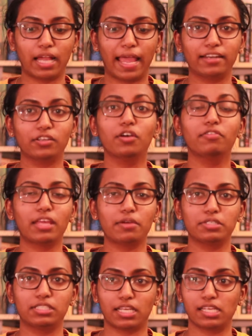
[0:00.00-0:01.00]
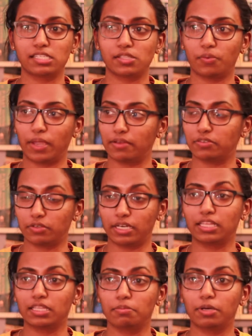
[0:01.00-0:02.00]
I don't know if that was just the way I was
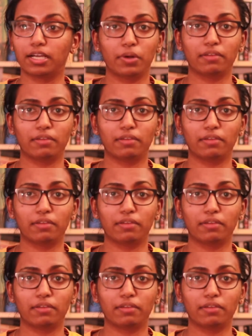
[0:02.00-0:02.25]
reading the book.